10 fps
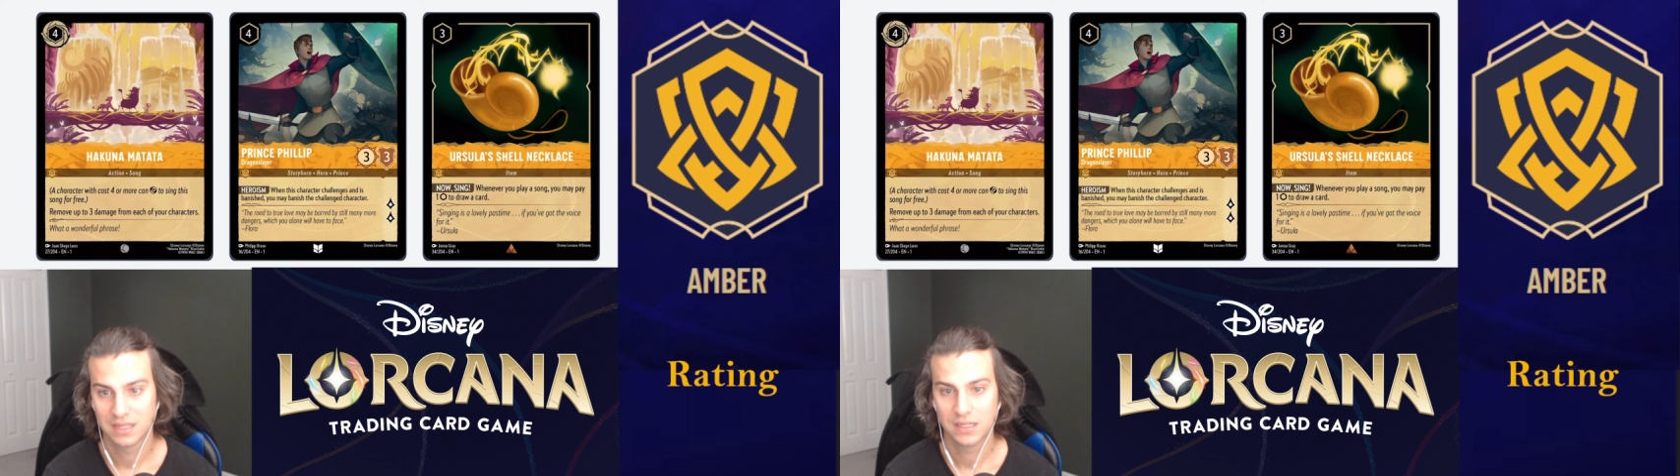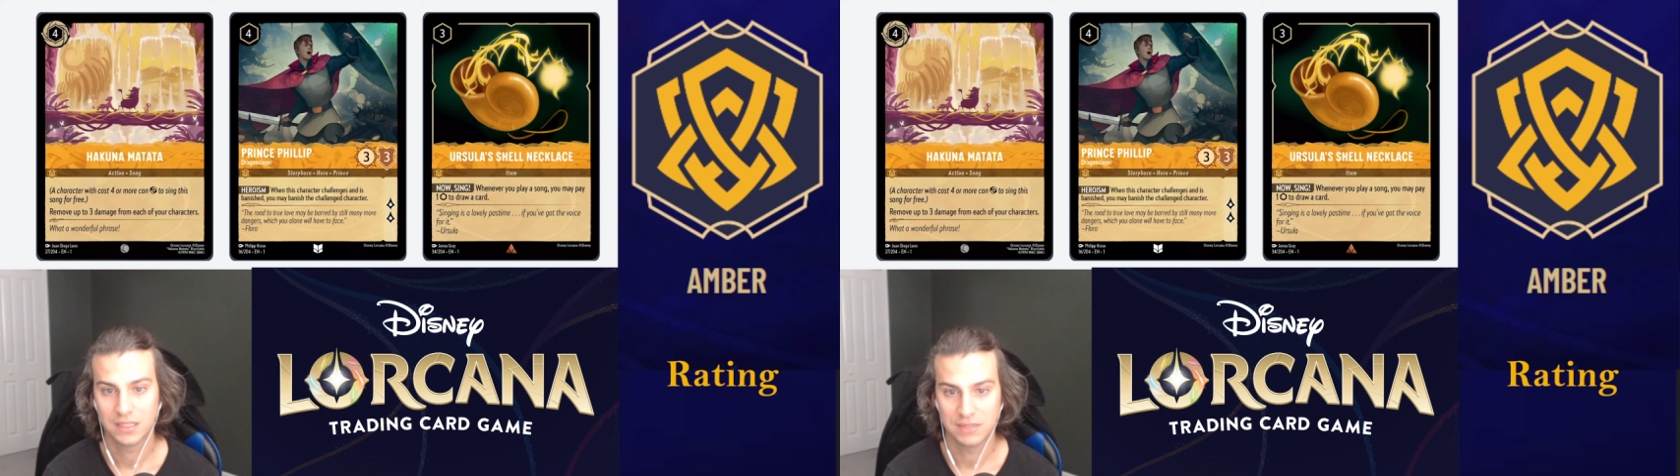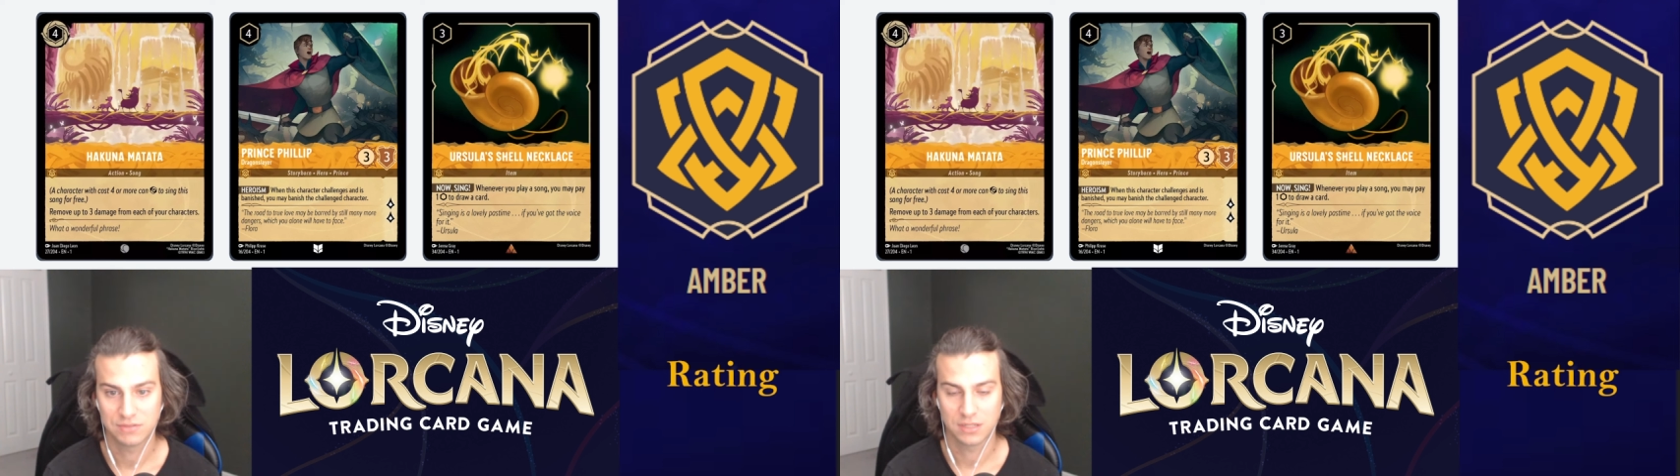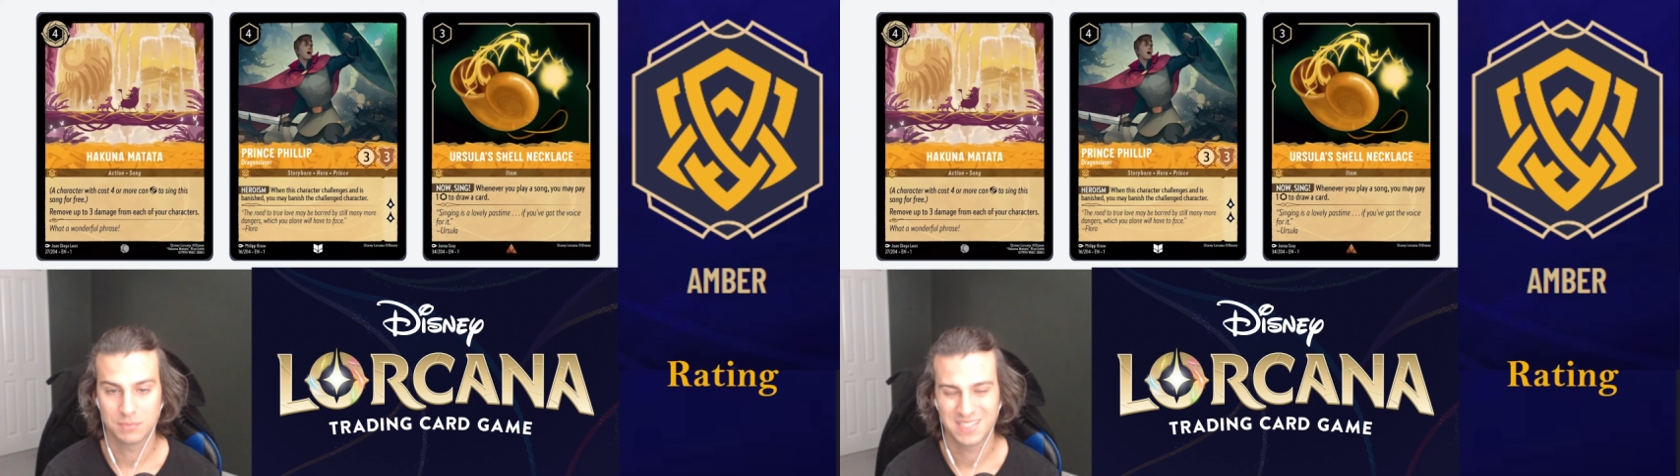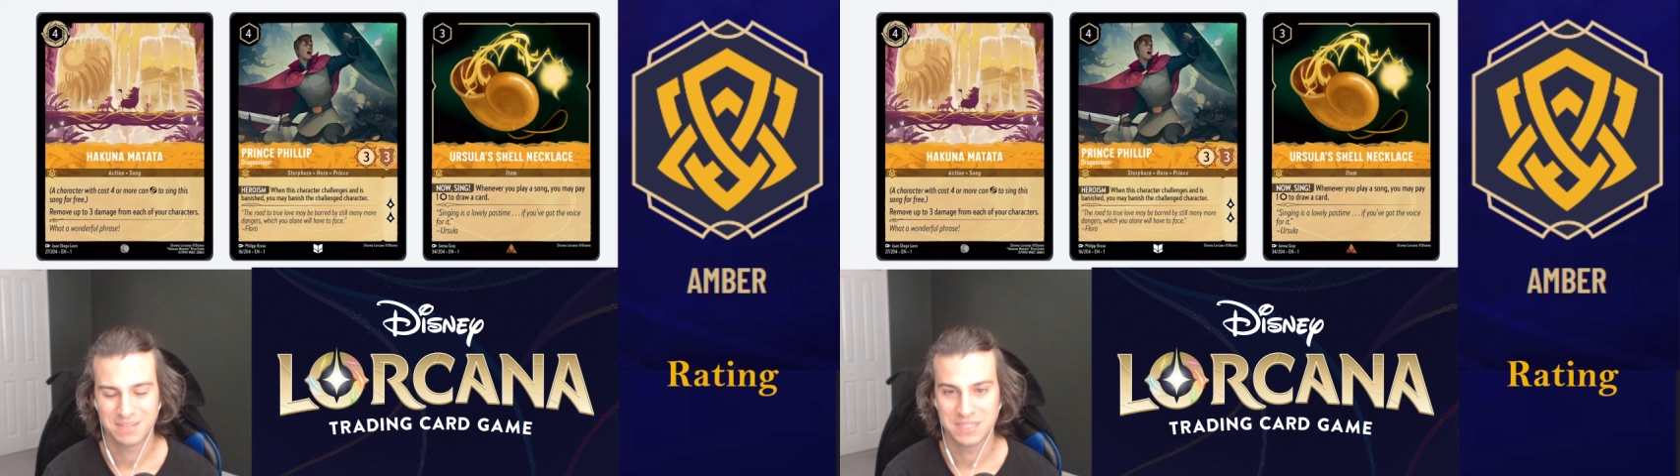leaves a little bit
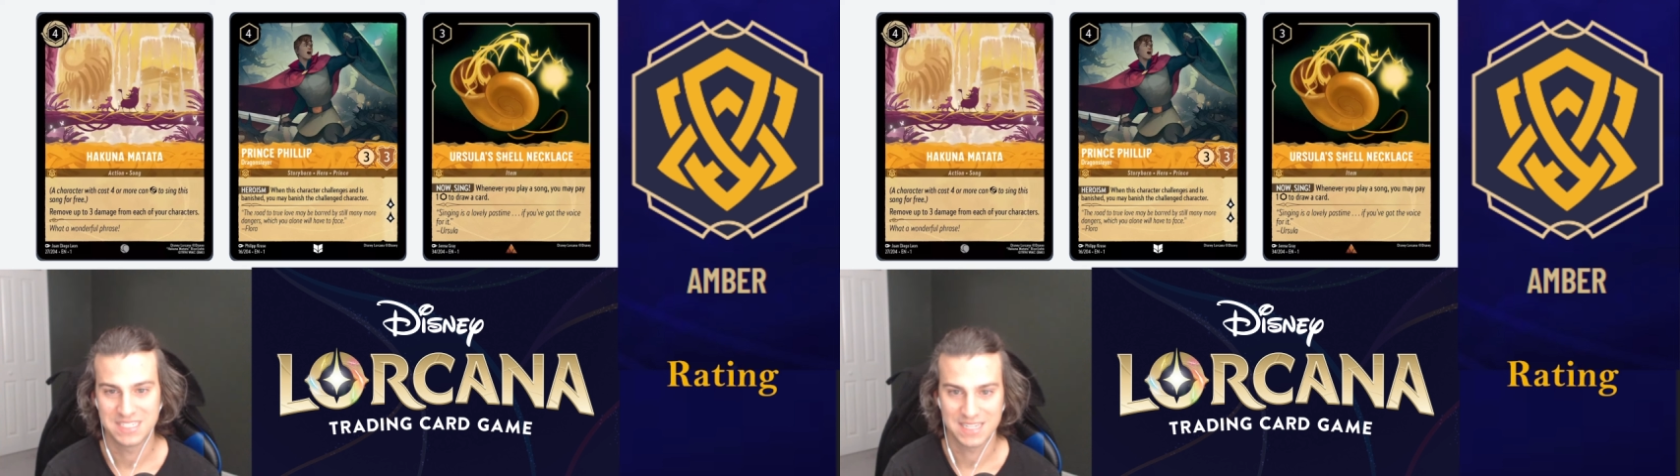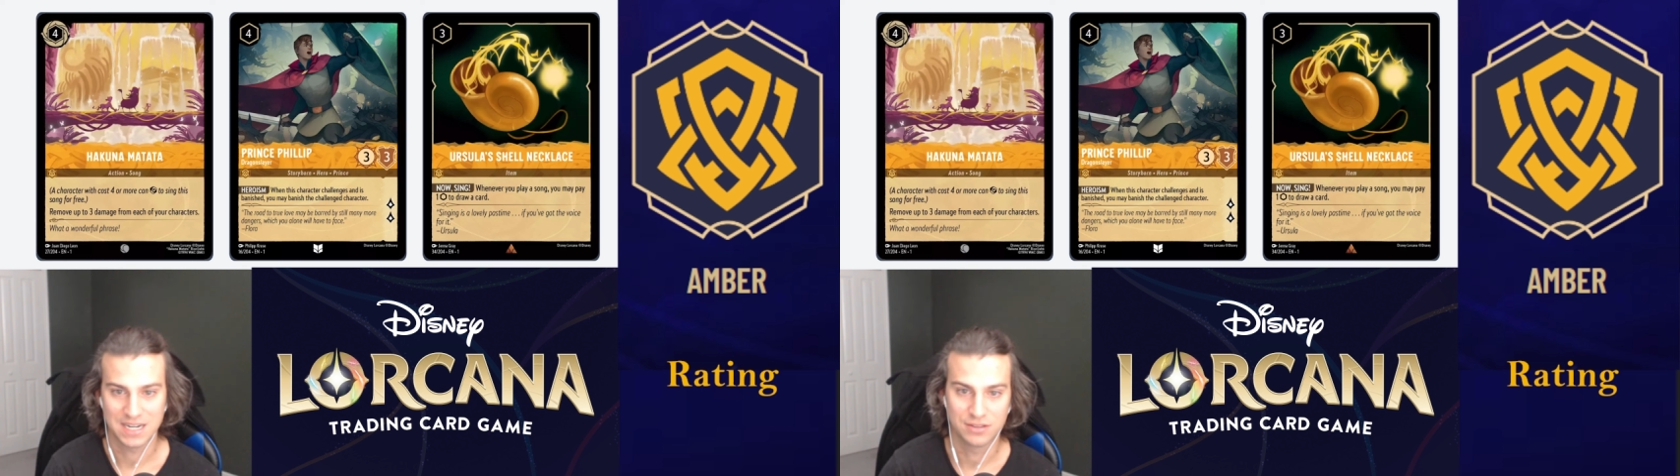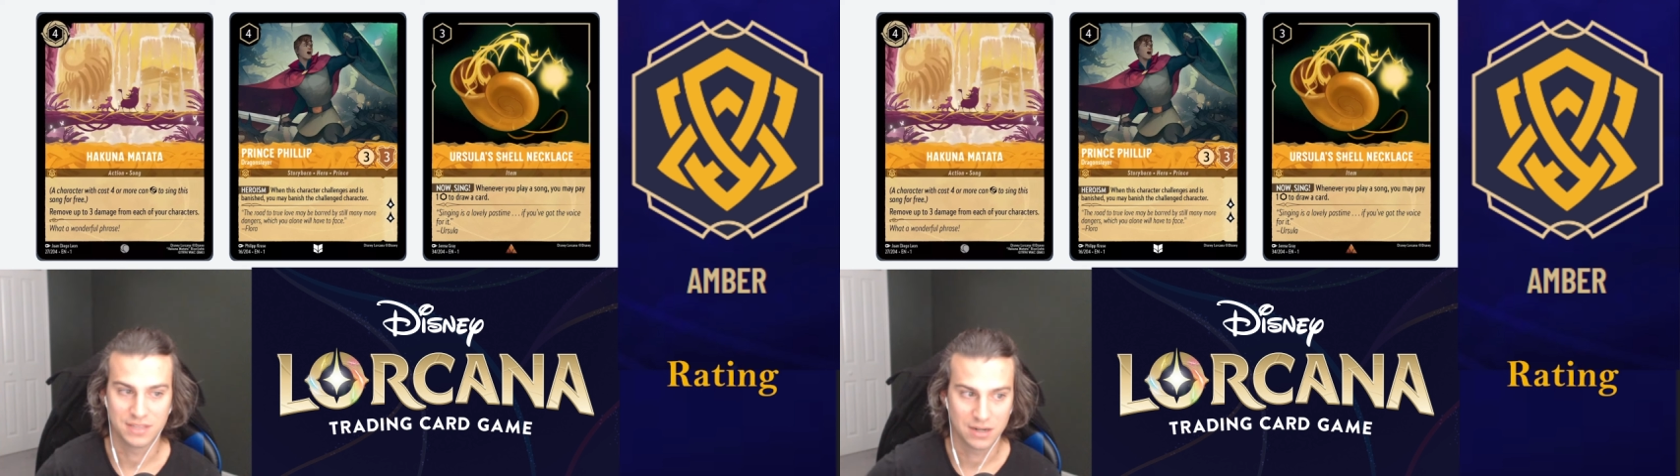to be desired there.